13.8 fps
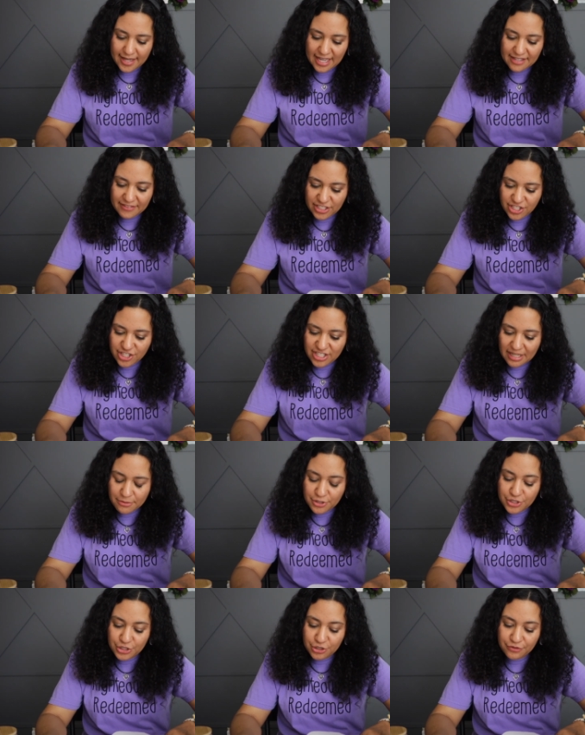Ephesians
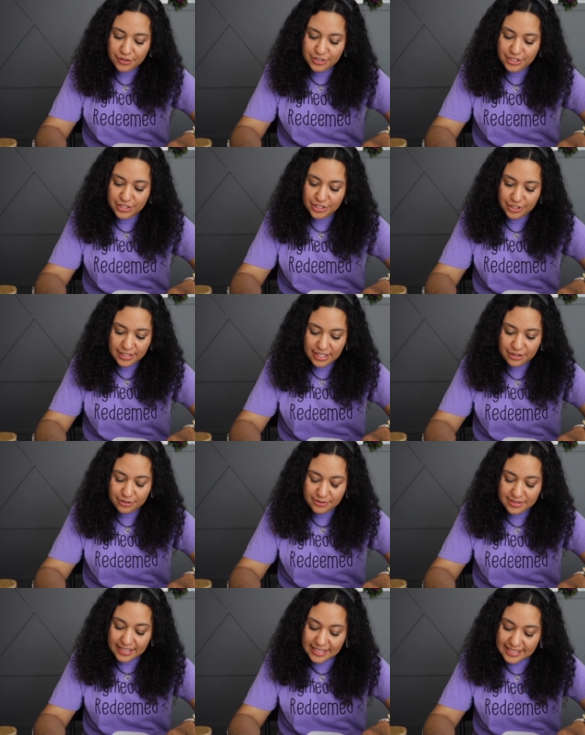chapter 2 verses 13
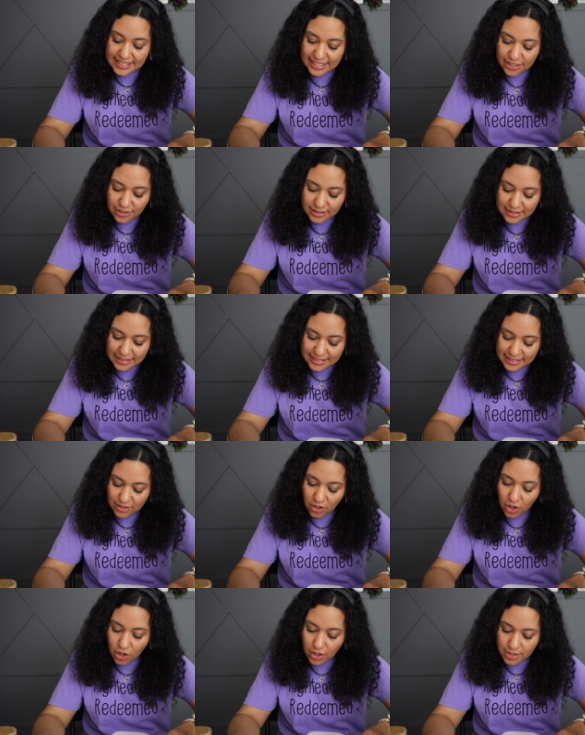through 16 are listed
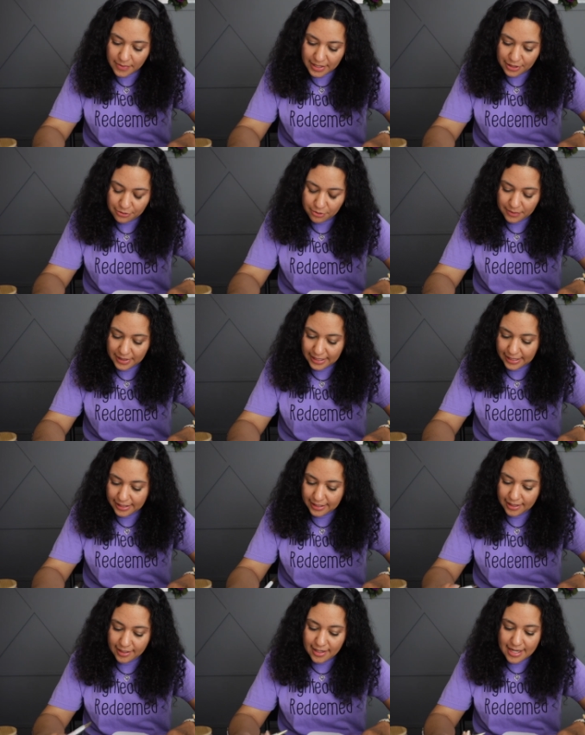all the way through
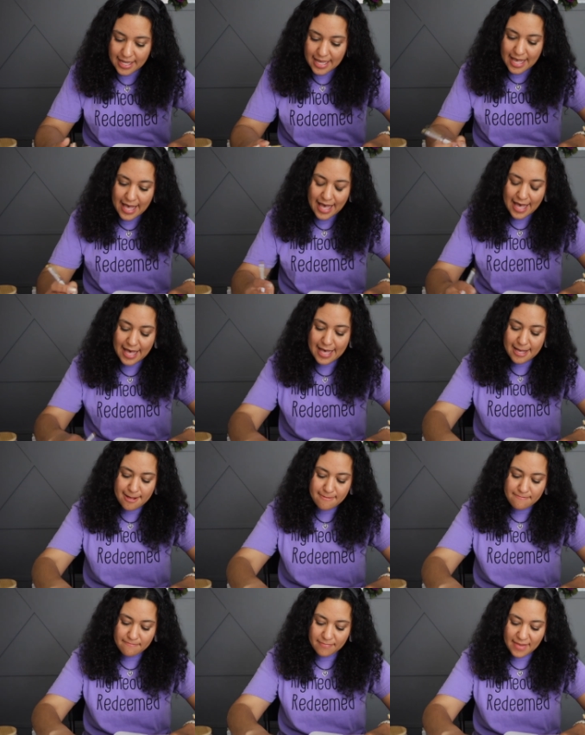here.
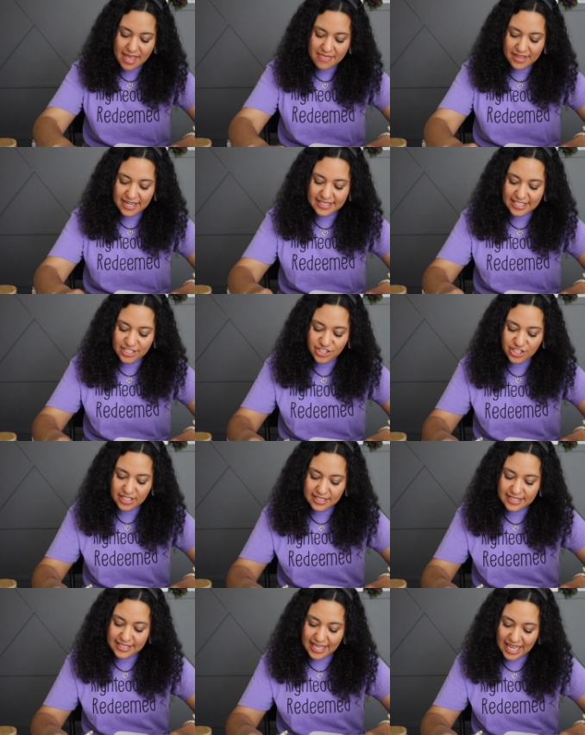Um, and then it says,
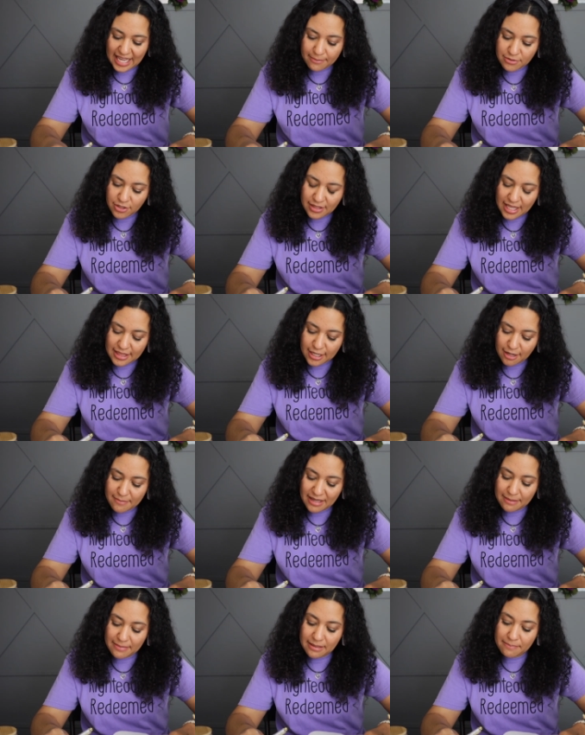Jesus came so that there
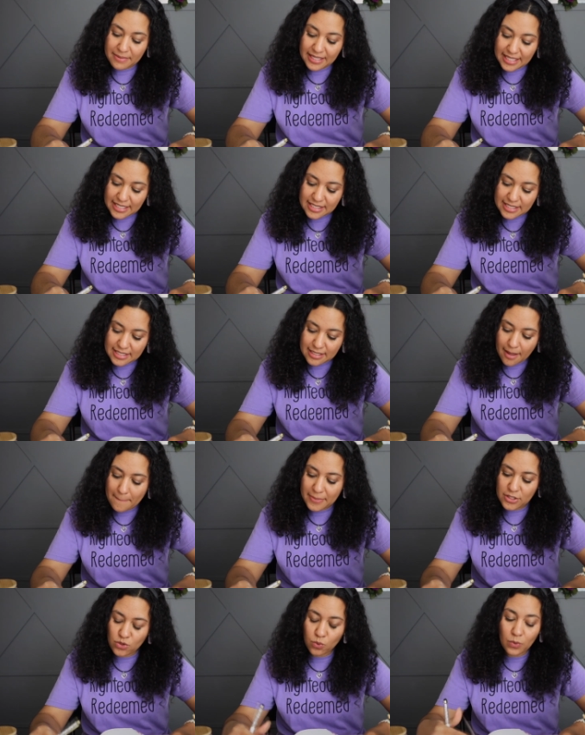may be peace
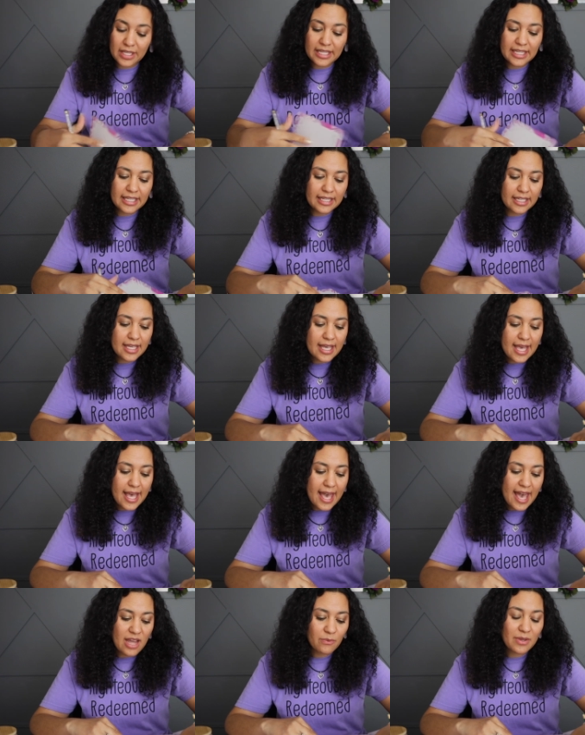between
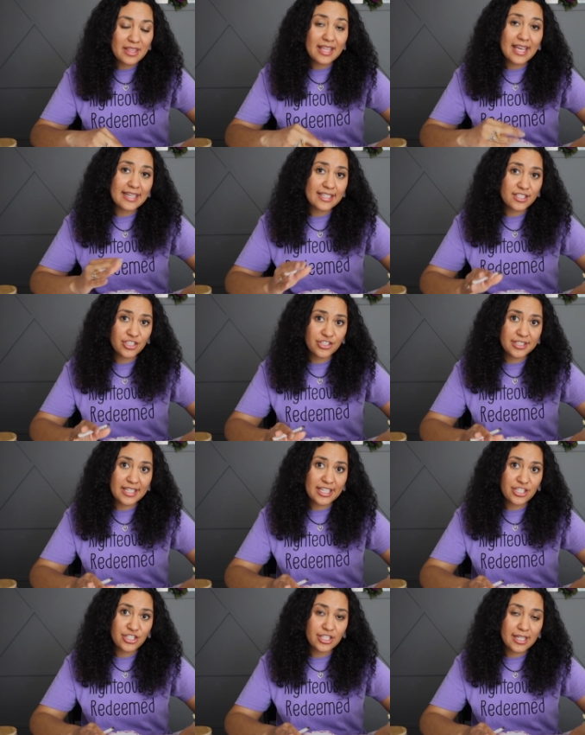and within his
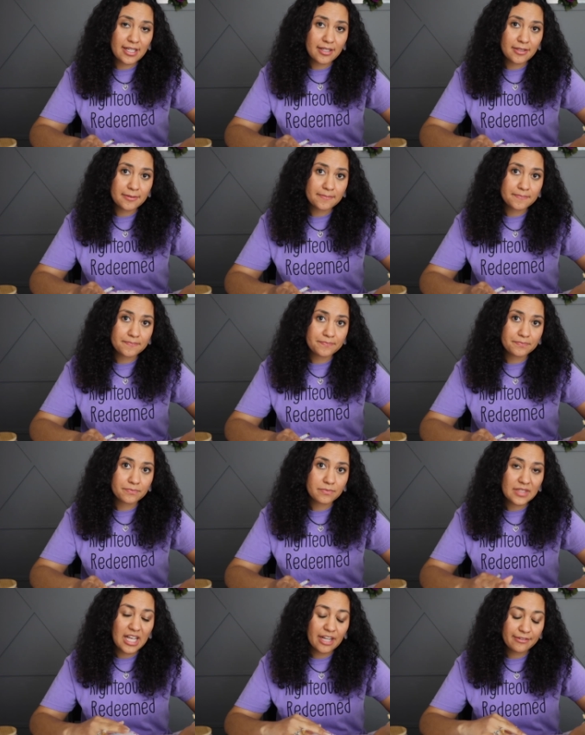creation.
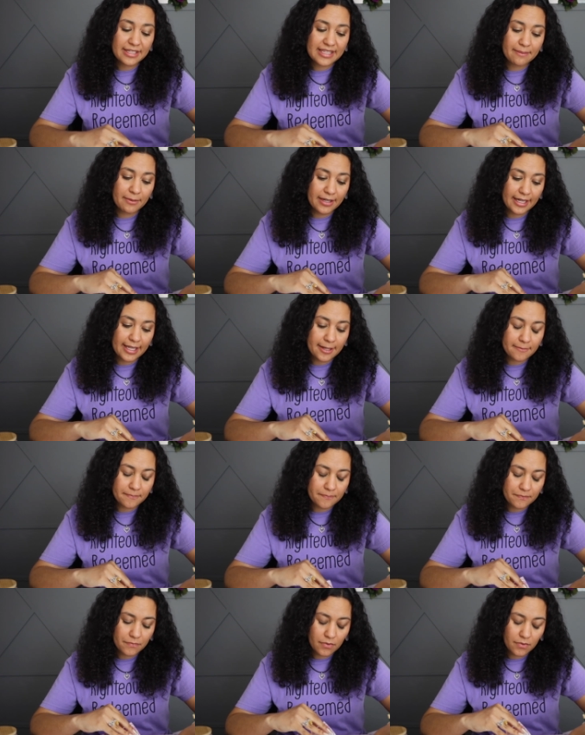I'll read that part again.